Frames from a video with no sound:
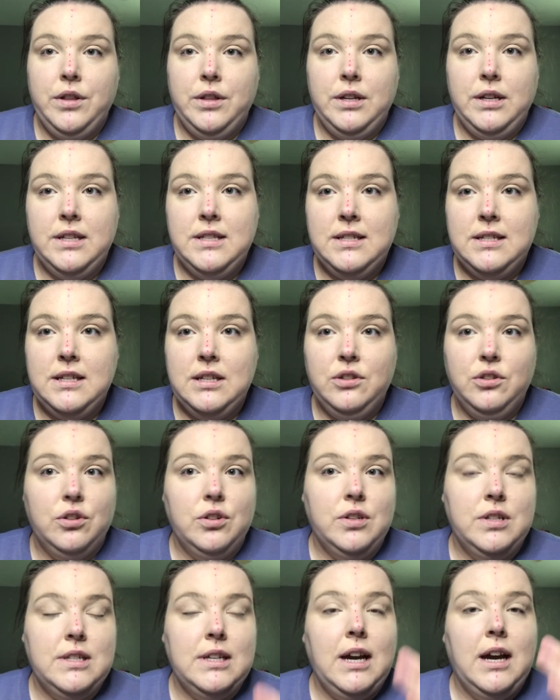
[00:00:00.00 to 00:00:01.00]
concealer
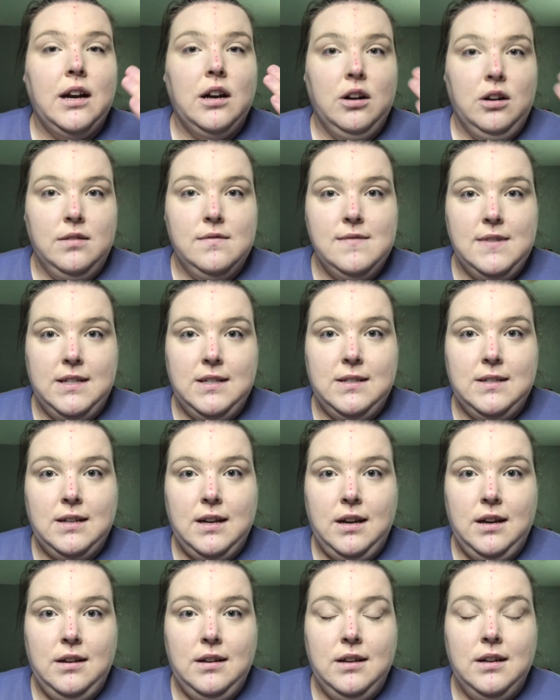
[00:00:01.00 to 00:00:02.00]
is at on this
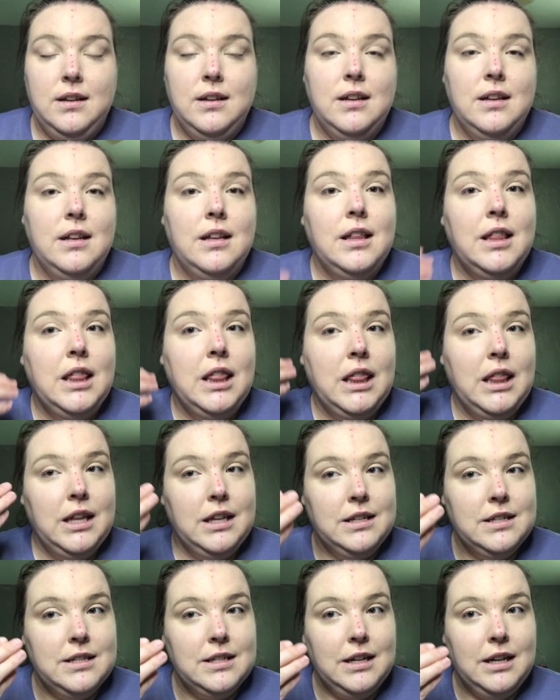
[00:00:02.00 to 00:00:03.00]
side. This
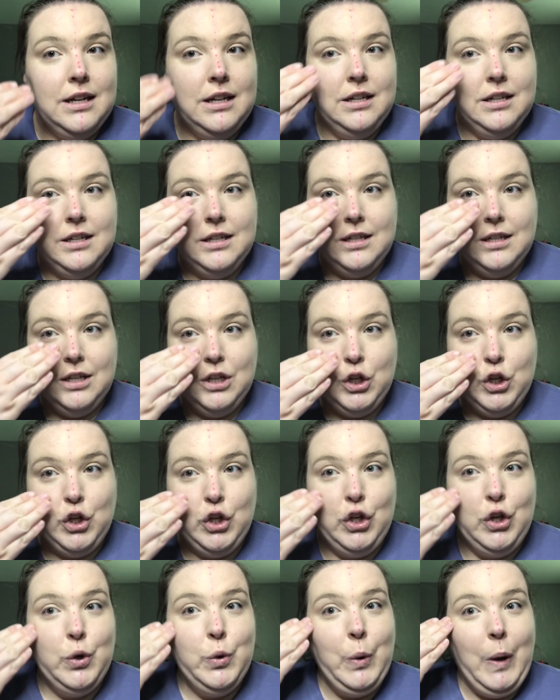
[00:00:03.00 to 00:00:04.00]
side,
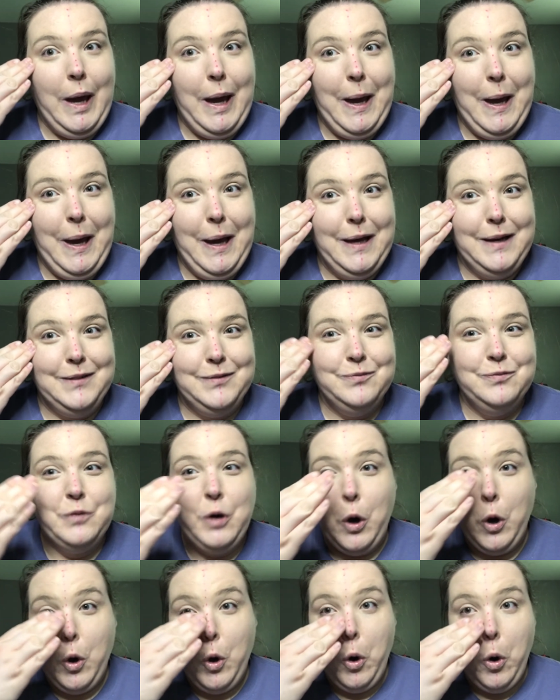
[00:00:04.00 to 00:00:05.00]
you can.
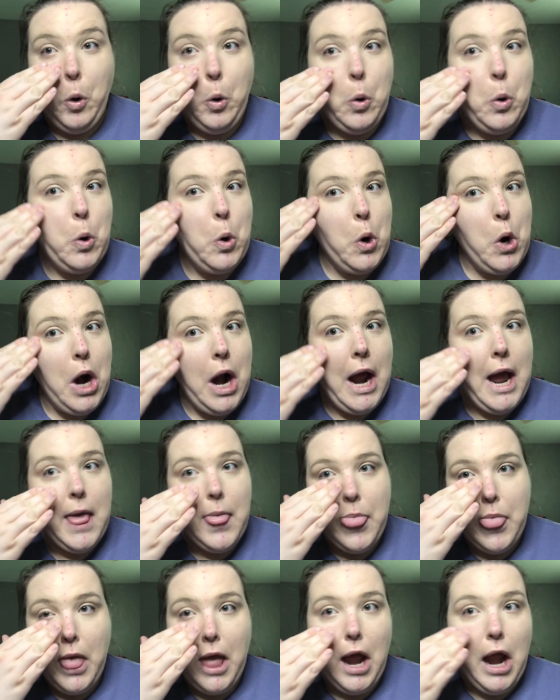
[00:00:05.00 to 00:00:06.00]
Right
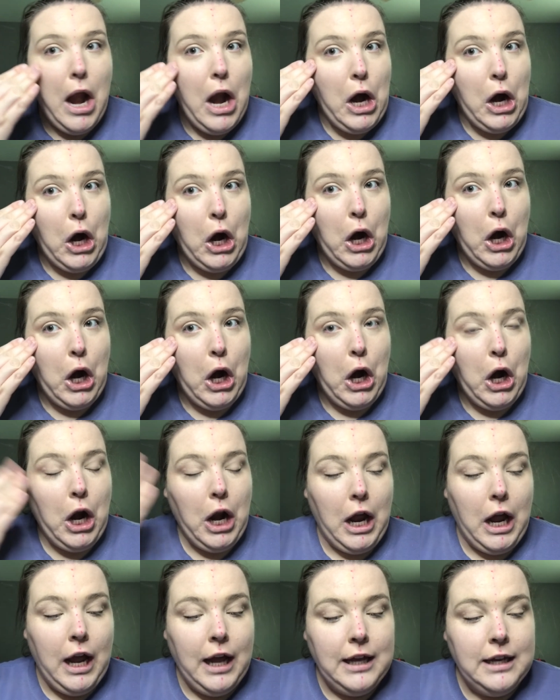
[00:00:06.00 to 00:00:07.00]
there.
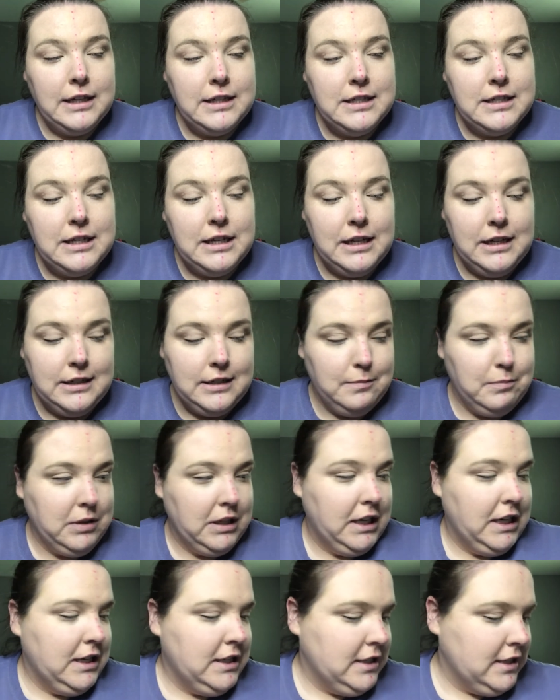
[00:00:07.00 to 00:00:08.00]
I can see it,
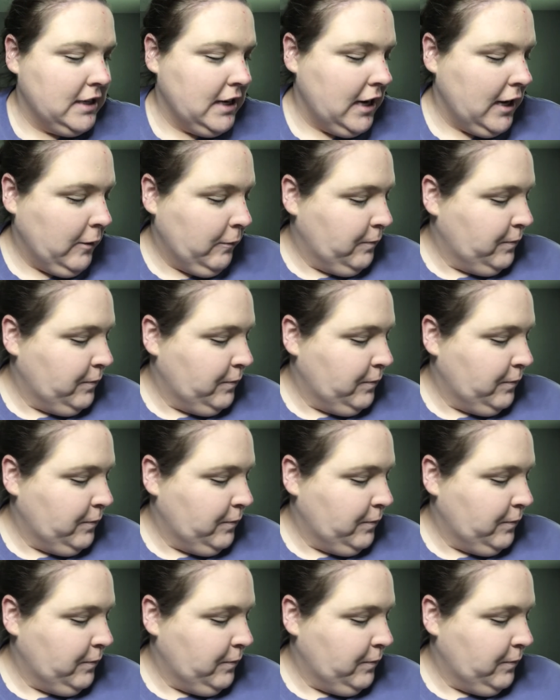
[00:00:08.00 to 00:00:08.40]
plain as day.